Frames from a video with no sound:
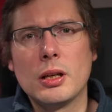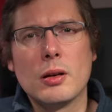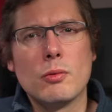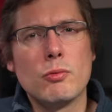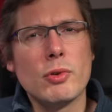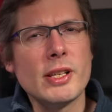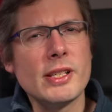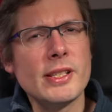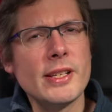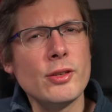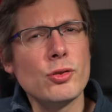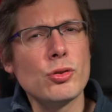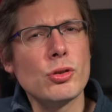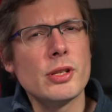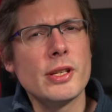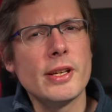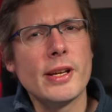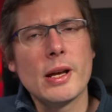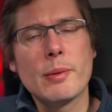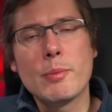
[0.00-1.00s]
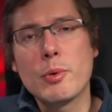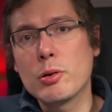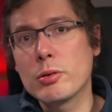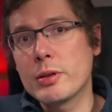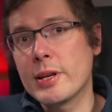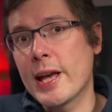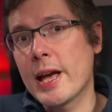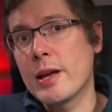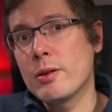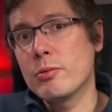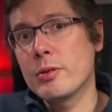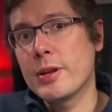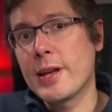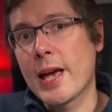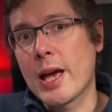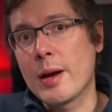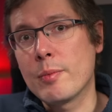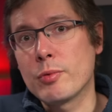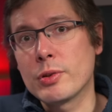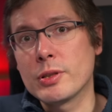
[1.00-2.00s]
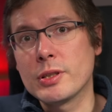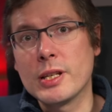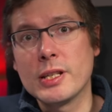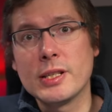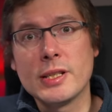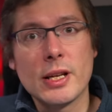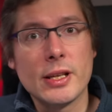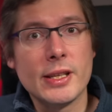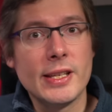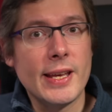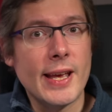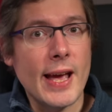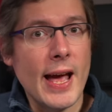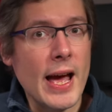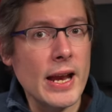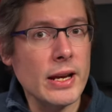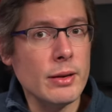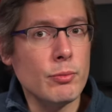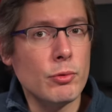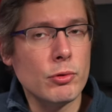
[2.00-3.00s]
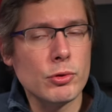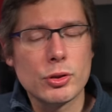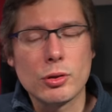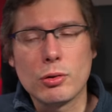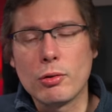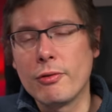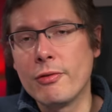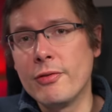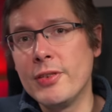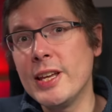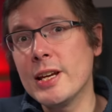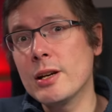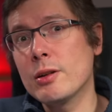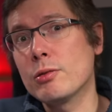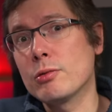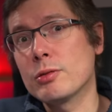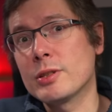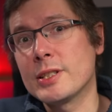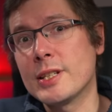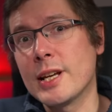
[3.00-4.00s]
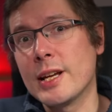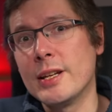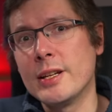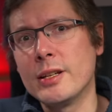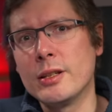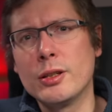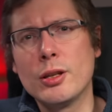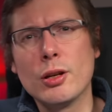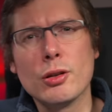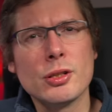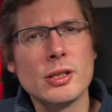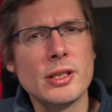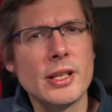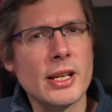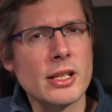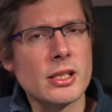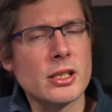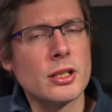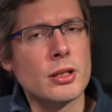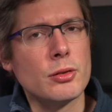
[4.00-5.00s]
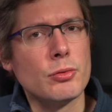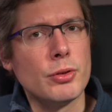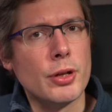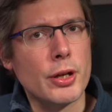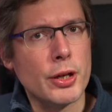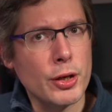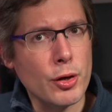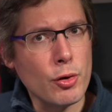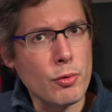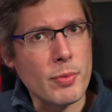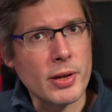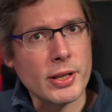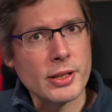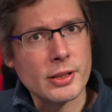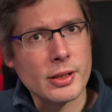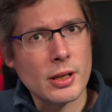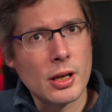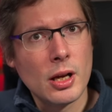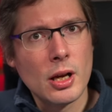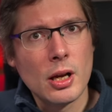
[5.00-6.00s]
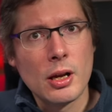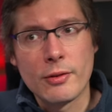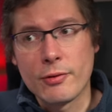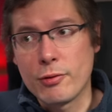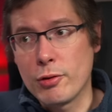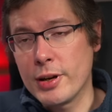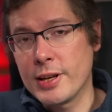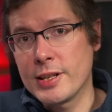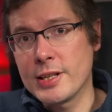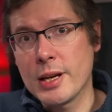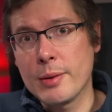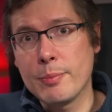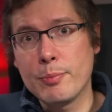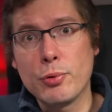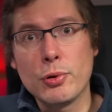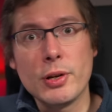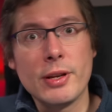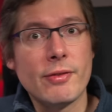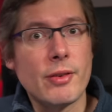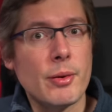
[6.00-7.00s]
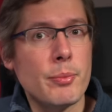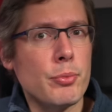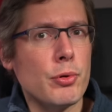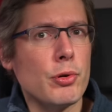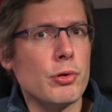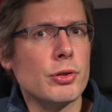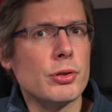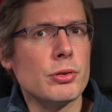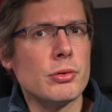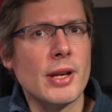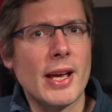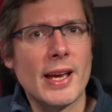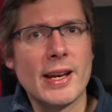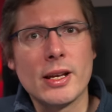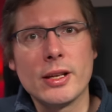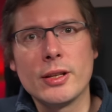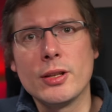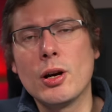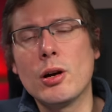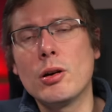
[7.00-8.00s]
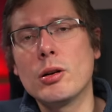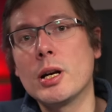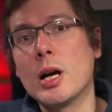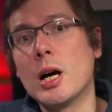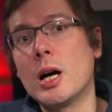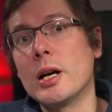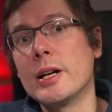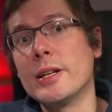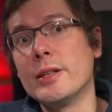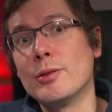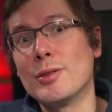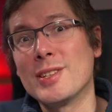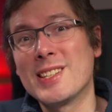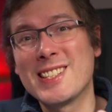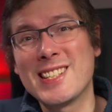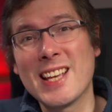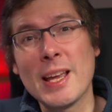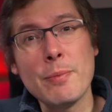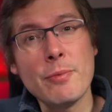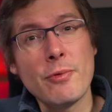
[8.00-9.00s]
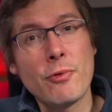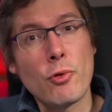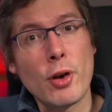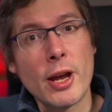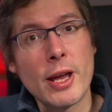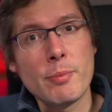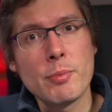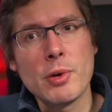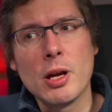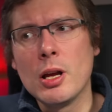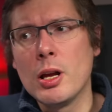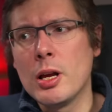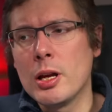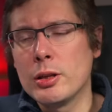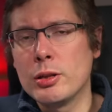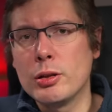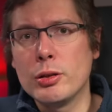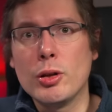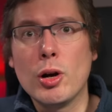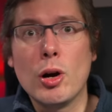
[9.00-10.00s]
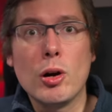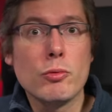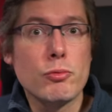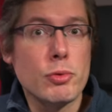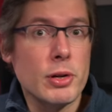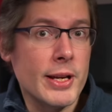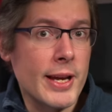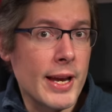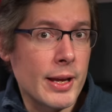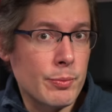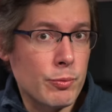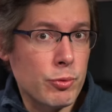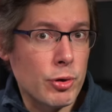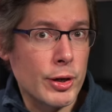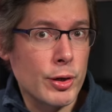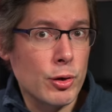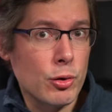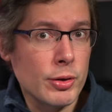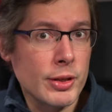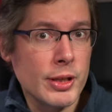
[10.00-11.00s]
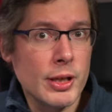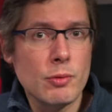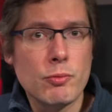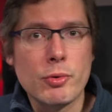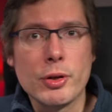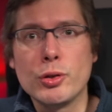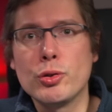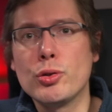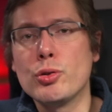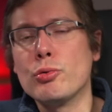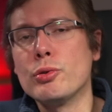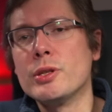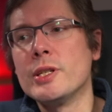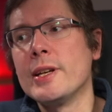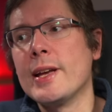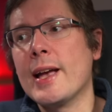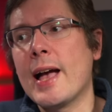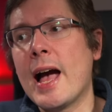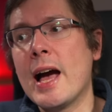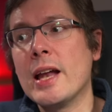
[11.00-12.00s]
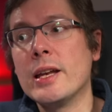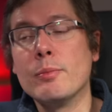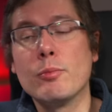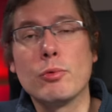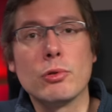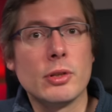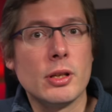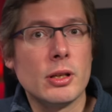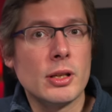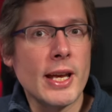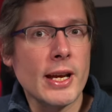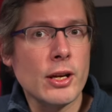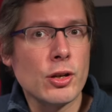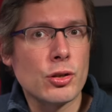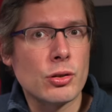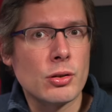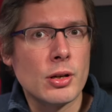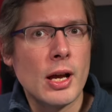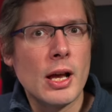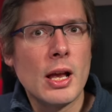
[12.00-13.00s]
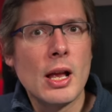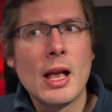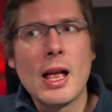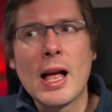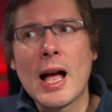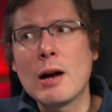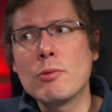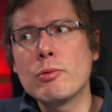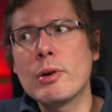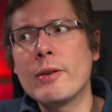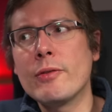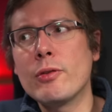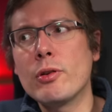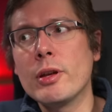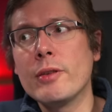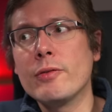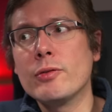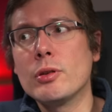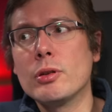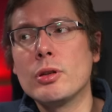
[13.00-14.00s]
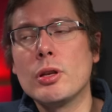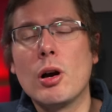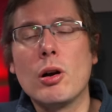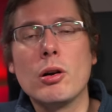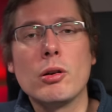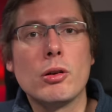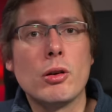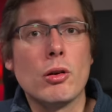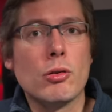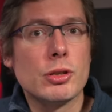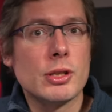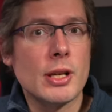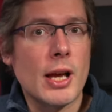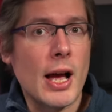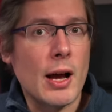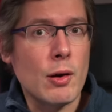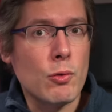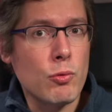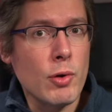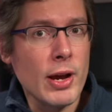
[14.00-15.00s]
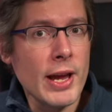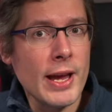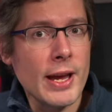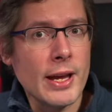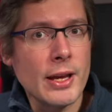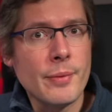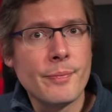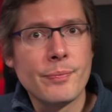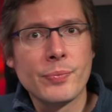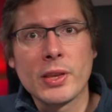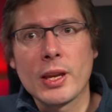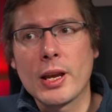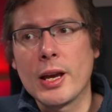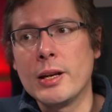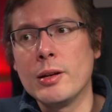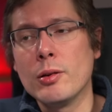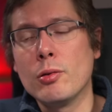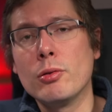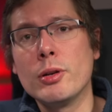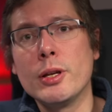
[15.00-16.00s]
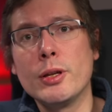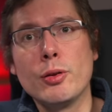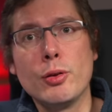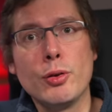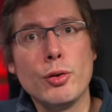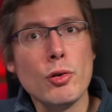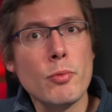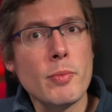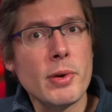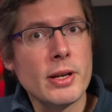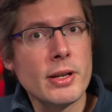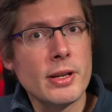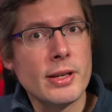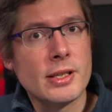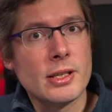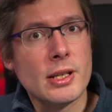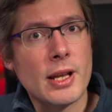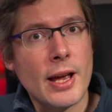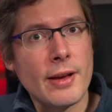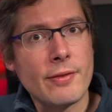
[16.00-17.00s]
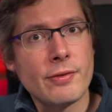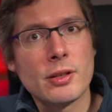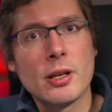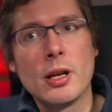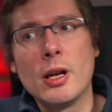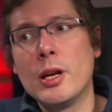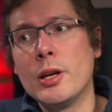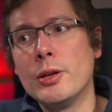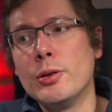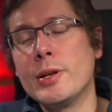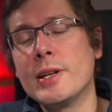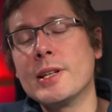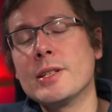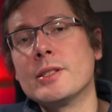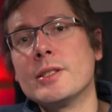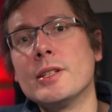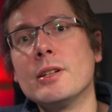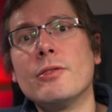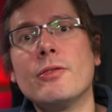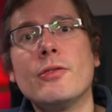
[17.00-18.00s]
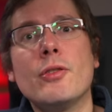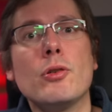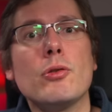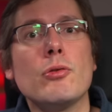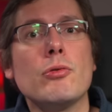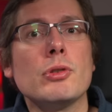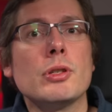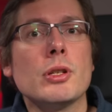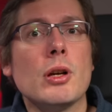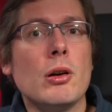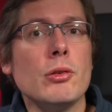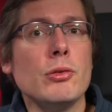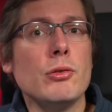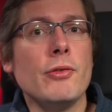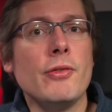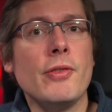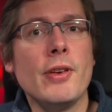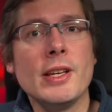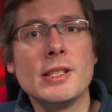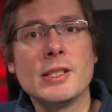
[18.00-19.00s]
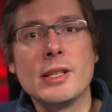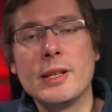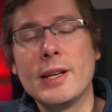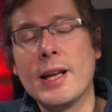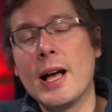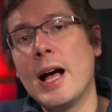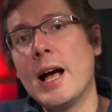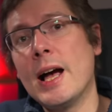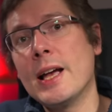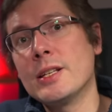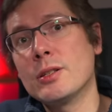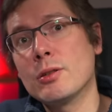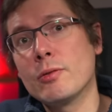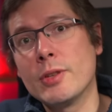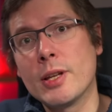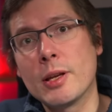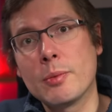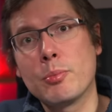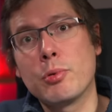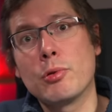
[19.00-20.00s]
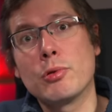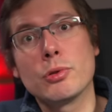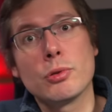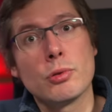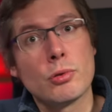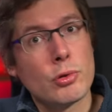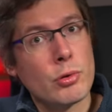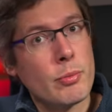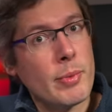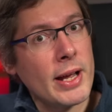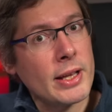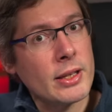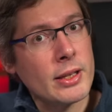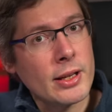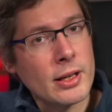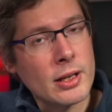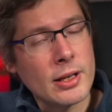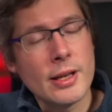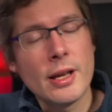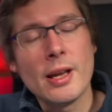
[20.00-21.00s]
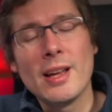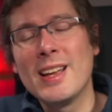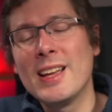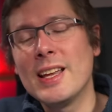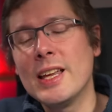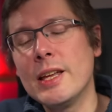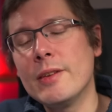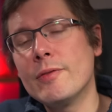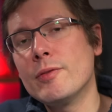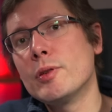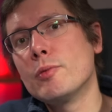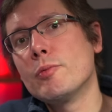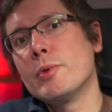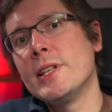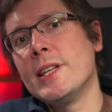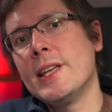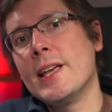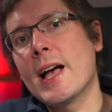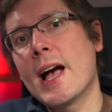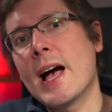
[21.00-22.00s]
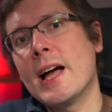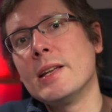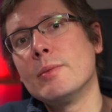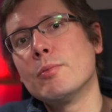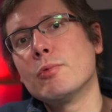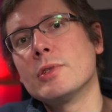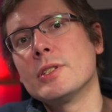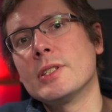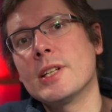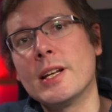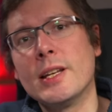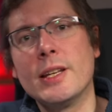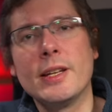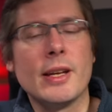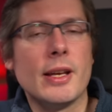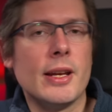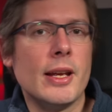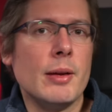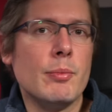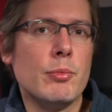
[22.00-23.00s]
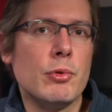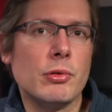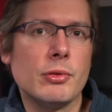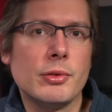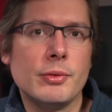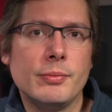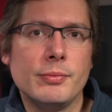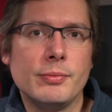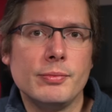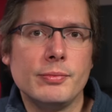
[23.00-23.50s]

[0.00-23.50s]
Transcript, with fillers: What's interesting about Canon cameras is that the animals or vehicle setting doesn't exclude humans. For example, if a person and a dog are in the same frame, the dog will get priority when choosing animal detection. However, if the dog goes away and only the human is left, you can still focus on the face and eyes of that person automatically, even with the animal setting enabled.